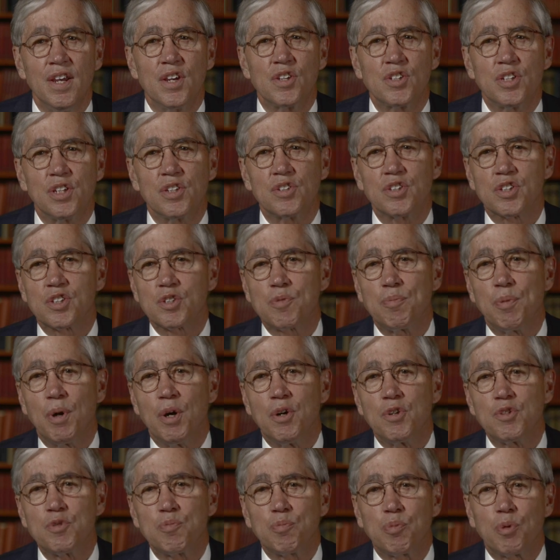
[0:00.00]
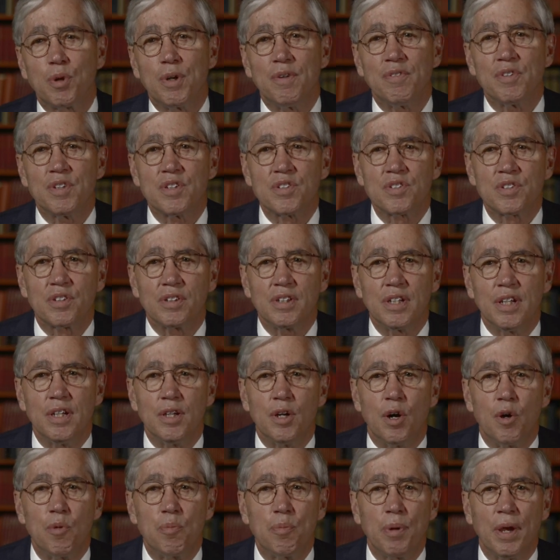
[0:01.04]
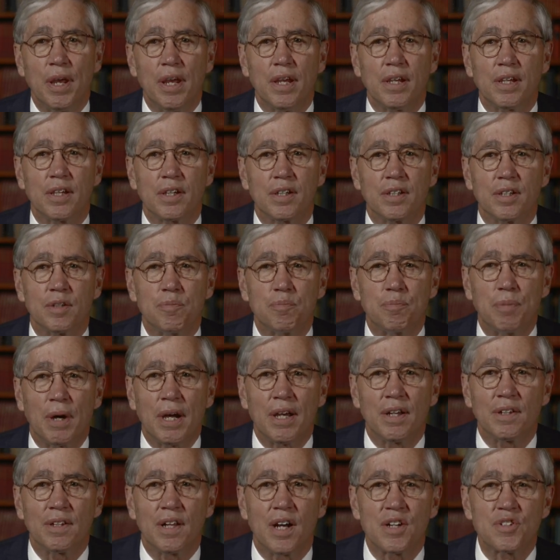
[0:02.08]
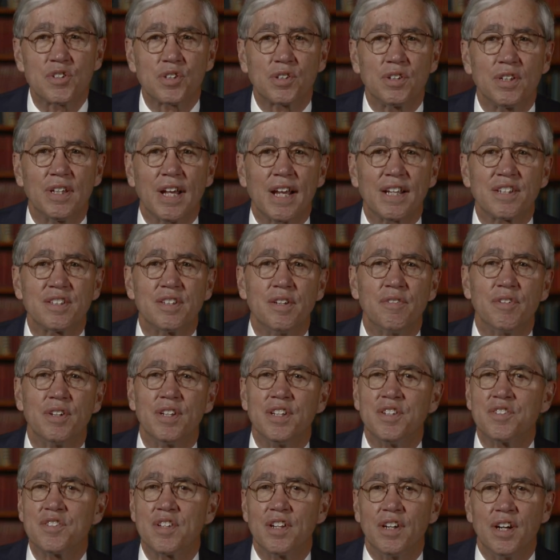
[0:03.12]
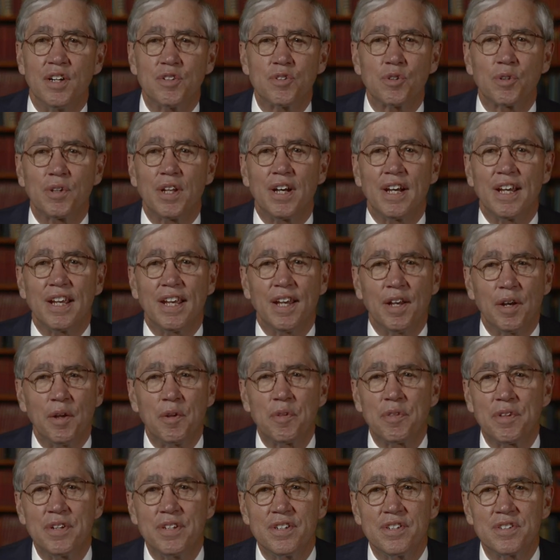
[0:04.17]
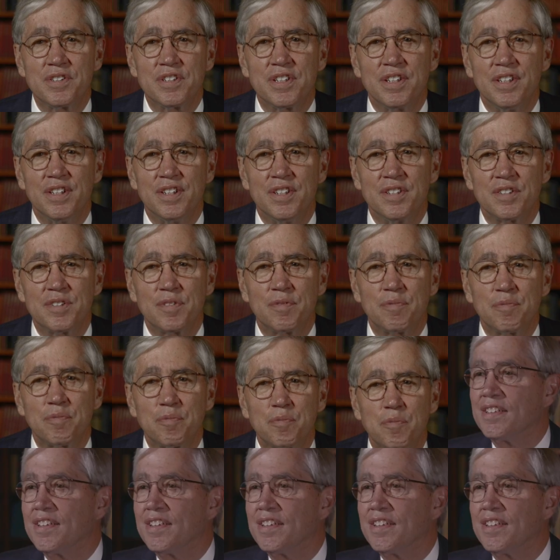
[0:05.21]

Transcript: she has exposed previously opaque biological activities that underlie health and disease.